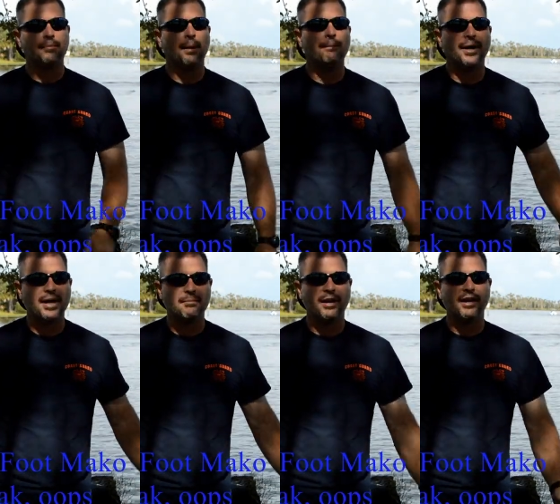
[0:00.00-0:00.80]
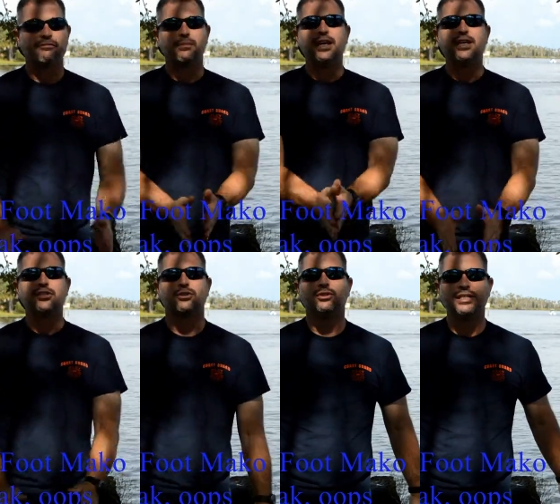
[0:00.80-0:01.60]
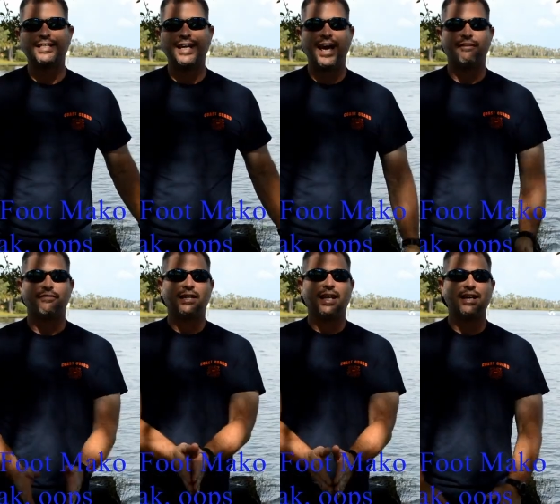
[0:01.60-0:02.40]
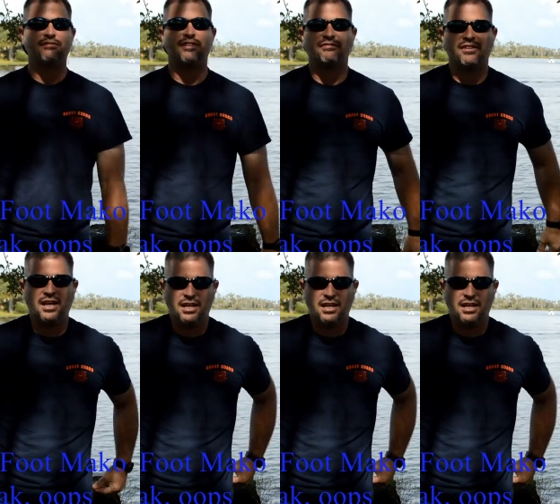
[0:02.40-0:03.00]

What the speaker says: A buddy of mine from high school has had it for the last 15